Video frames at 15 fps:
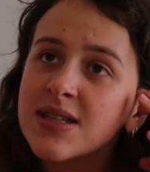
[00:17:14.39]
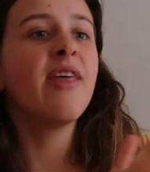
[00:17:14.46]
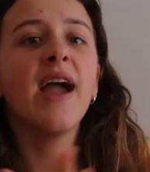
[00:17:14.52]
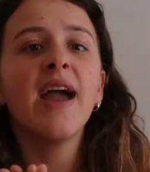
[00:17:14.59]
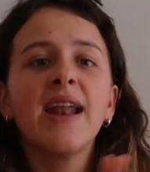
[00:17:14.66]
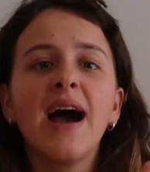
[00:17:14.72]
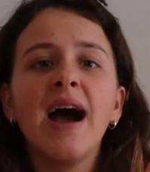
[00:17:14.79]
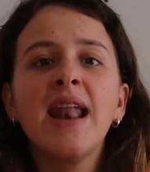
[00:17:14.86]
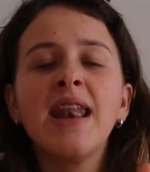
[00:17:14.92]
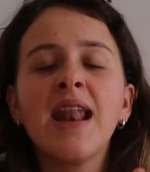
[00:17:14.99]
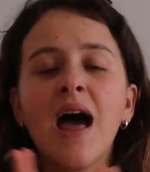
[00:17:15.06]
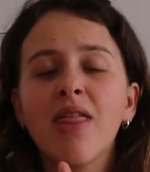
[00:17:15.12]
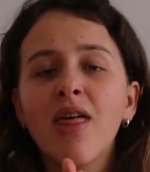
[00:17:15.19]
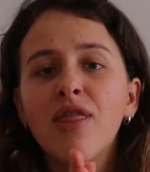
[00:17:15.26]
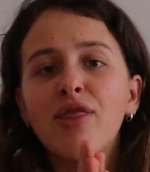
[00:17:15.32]
Then
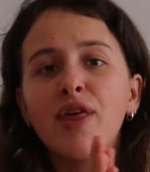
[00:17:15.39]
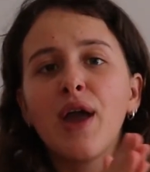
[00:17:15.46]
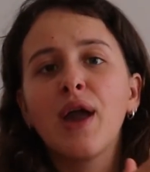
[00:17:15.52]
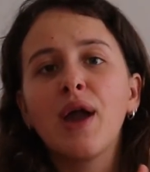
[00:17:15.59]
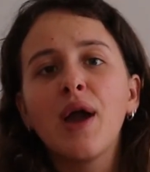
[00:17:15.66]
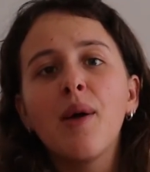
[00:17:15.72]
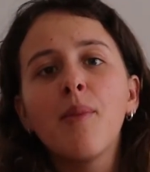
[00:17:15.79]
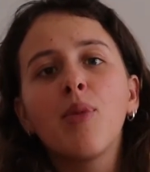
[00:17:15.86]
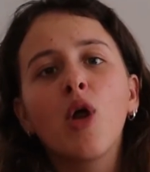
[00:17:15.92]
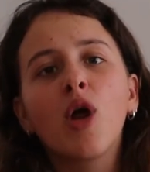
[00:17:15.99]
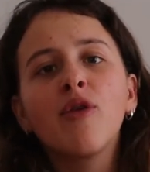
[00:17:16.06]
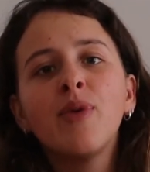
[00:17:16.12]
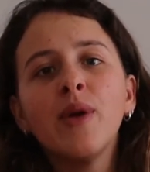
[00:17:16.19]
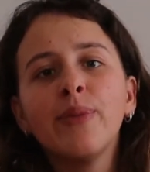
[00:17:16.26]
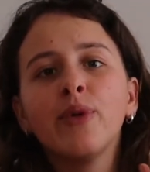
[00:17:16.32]
another thing a lot
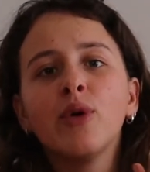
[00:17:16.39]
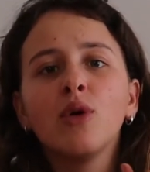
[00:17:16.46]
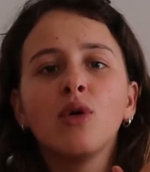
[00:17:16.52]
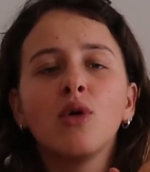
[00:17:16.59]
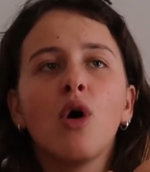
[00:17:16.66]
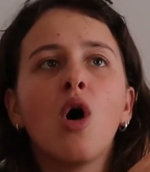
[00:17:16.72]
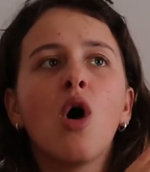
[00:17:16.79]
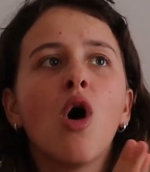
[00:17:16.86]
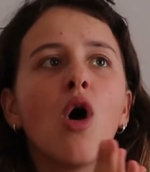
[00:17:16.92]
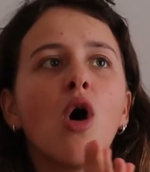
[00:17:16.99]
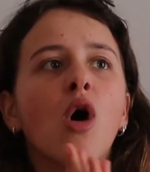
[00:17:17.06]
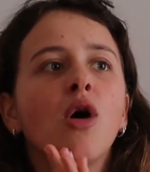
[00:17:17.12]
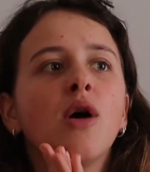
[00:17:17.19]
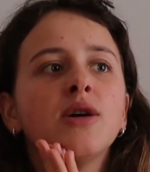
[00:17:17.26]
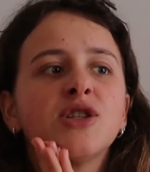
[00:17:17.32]
of people
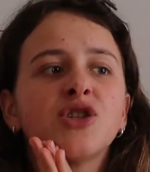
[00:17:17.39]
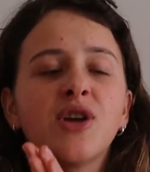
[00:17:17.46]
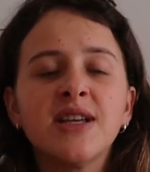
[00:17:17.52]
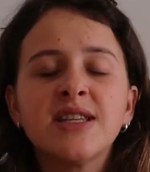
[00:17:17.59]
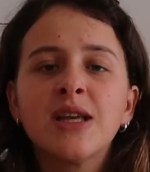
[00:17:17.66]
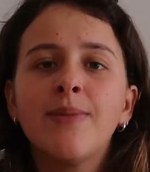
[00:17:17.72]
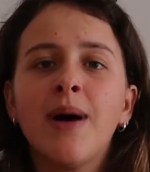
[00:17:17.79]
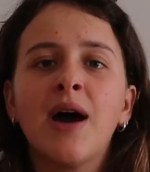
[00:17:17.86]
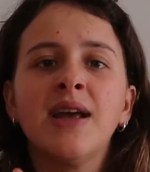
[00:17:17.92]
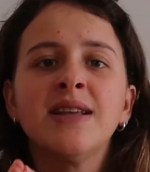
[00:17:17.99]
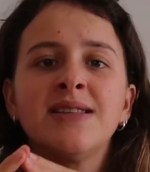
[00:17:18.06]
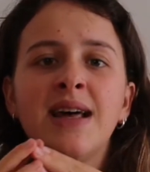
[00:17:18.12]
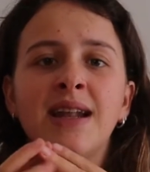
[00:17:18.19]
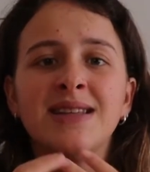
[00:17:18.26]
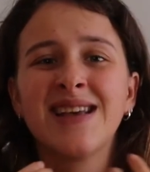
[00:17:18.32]
are stressed about is
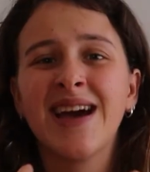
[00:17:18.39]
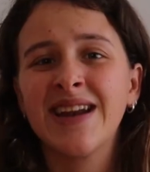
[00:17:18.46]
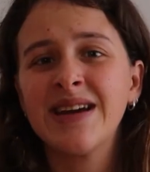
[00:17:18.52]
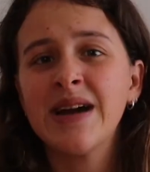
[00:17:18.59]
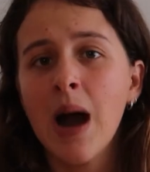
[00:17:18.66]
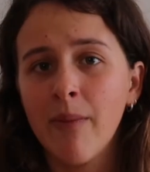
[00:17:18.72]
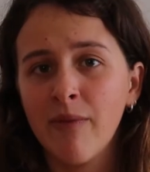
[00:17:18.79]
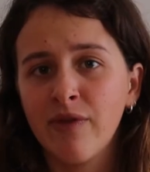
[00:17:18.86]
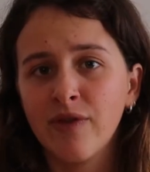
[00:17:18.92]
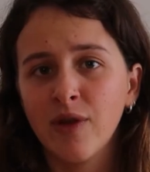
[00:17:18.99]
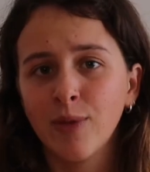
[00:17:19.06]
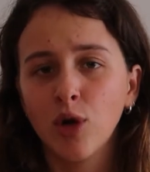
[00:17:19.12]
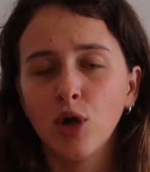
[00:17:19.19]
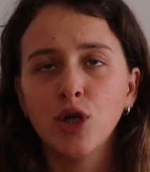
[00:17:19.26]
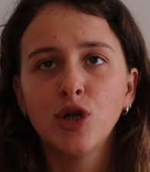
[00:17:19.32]
that it's
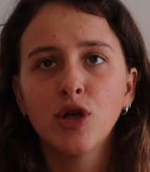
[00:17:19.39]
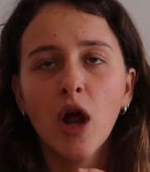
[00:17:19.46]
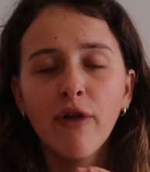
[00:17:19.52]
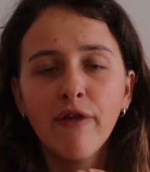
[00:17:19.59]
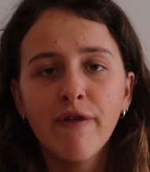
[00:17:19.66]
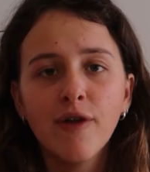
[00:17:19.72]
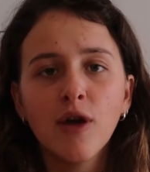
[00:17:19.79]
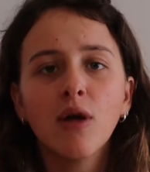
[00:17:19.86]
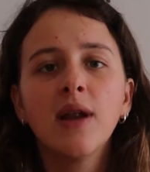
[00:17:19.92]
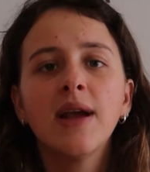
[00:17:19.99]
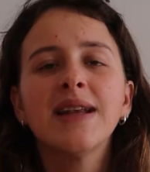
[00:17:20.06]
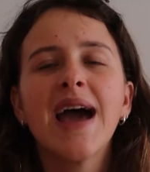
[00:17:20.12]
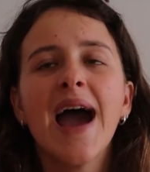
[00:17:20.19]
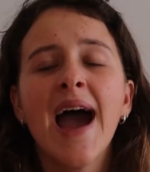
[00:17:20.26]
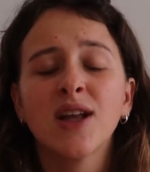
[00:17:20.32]
uncomfortable. You don't feel
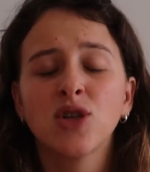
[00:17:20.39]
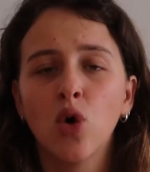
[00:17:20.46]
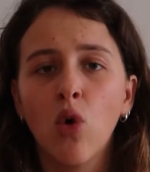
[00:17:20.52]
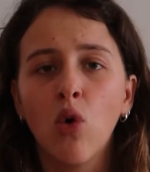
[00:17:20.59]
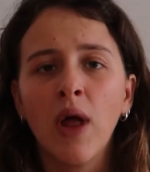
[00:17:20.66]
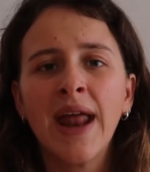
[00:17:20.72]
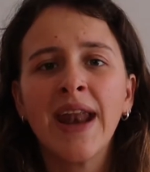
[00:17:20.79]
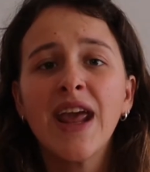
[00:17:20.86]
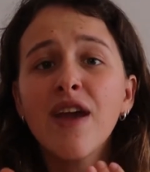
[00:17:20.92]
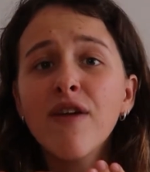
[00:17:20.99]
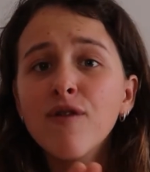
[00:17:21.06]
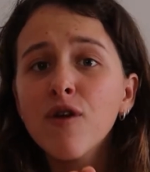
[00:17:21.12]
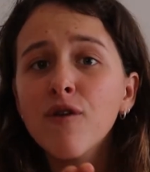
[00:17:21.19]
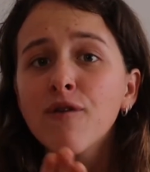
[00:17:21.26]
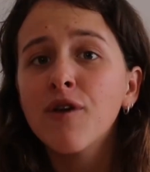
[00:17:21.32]
it at all, and
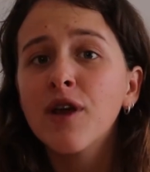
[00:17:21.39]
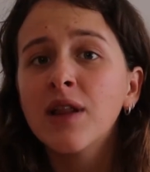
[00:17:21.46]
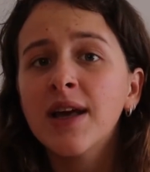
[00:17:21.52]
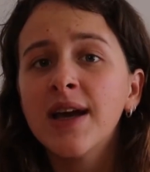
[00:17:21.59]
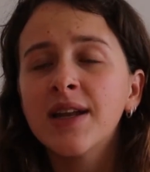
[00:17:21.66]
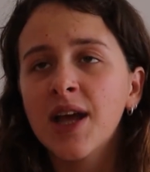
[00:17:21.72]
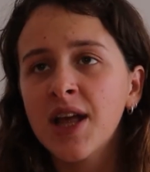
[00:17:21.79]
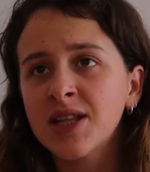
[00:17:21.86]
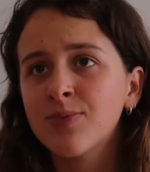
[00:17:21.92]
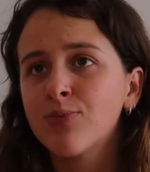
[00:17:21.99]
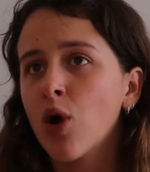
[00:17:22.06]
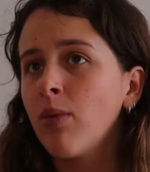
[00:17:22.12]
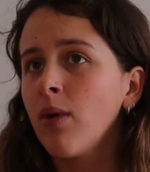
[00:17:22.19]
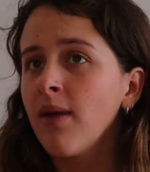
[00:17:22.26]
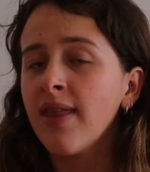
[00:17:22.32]
if you feel it, it's
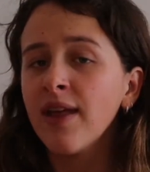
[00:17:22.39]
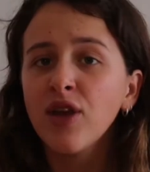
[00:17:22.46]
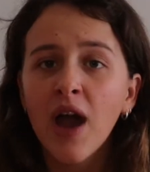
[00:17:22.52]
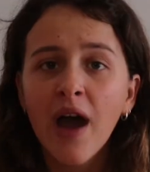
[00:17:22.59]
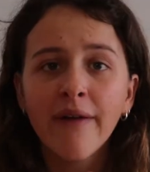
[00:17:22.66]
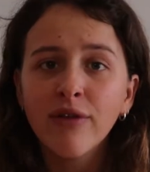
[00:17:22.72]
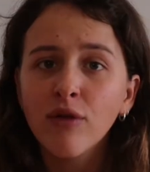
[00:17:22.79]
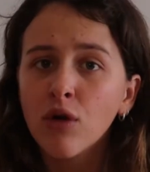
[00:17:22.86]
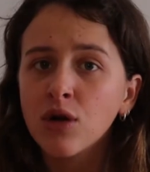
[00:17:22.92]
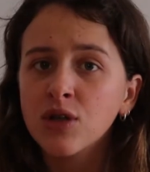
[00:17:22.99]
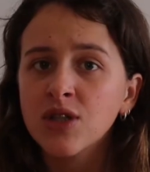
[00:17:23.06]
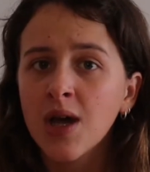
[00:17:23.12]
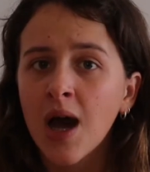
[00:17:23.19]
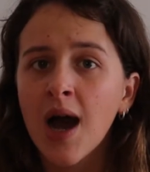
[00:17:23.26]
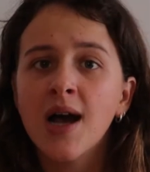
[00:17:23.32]
probably that you have the wrong
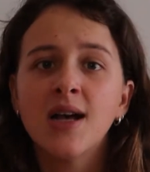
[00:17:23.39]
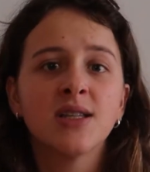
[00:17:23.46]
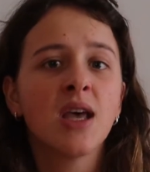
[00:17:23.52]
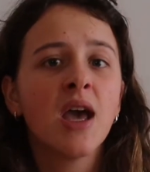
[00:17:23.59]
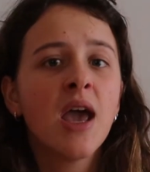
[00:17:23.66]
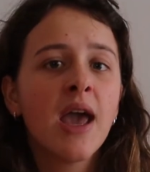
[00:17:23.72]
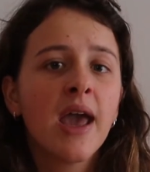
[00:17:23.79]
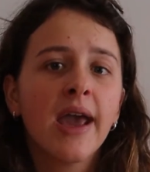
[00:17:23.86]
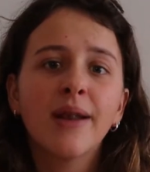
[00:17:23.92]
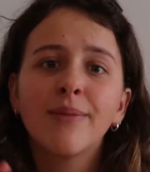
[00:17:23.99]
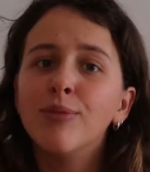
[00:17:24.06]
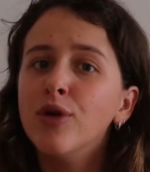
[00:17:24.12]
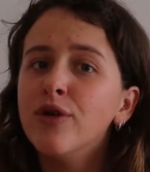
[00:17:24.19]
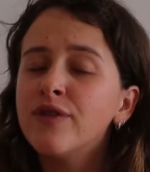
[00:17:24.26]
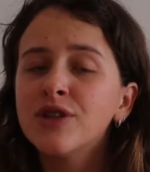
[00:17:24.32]
size, it
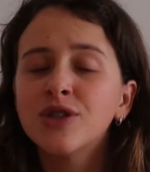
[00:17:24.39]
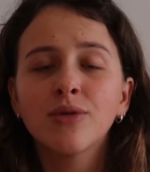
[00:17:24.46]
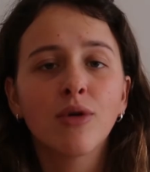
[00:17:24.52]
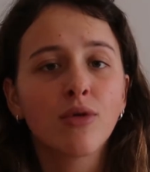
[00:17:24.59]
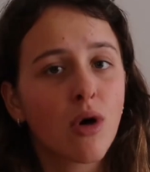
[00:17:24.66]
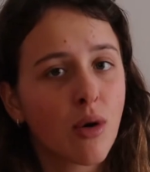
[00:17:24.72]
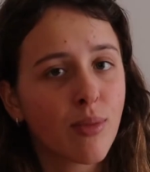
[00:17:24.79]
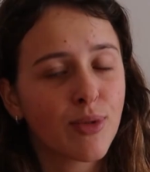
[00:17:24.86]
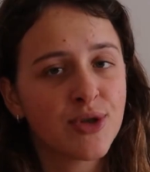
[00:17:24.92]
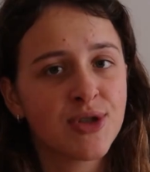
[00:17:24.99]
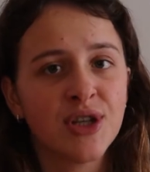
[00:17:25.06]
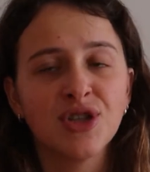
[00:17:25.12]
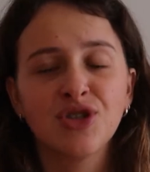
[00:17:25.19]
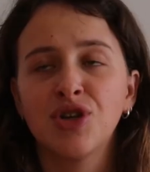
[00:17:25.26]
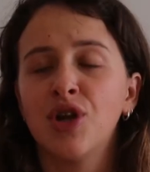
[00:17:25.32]
moved into a wrong
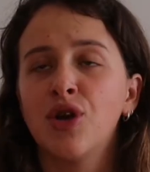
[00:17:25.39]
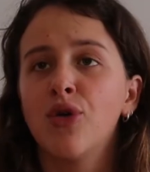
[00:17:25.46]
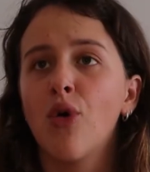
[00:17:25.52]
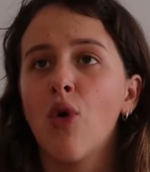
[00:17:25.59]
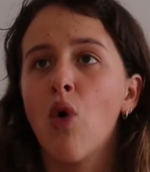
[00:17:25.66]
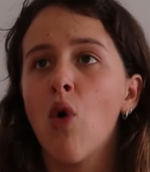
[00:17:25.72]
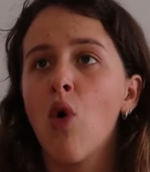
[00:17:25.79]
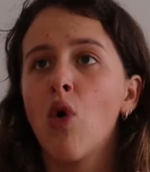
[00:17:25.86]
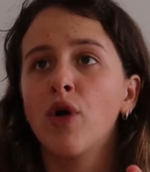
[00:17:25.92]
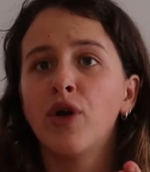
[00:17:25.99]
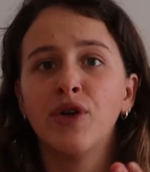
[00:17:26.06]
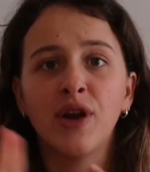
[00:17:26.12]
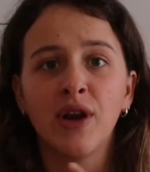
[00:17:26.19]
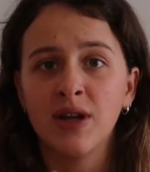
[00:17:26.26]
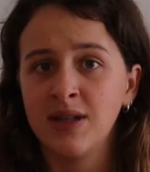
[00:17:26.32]
position, or you
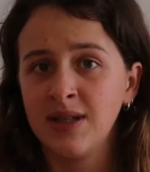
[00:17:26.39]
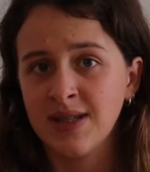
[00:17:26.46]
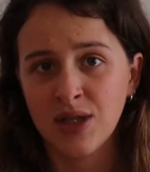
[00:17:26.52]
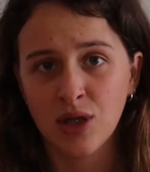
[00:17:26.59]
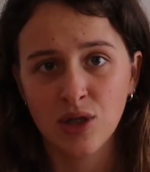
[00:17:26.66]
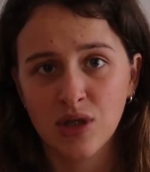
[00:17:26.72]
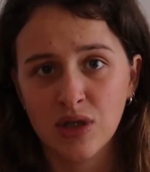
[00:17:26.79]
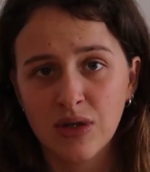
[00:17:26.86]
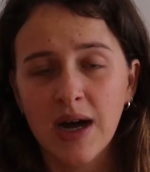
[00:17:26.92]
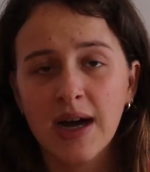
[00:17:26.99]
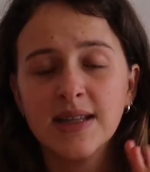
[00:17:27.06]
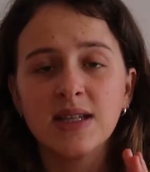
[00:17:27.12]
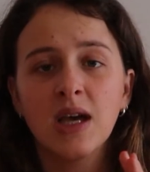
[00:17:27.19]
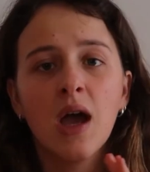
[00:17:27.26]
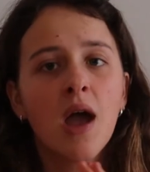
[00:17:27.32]
didn't insert it
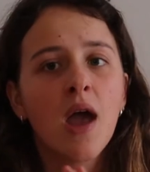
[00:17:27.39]
right.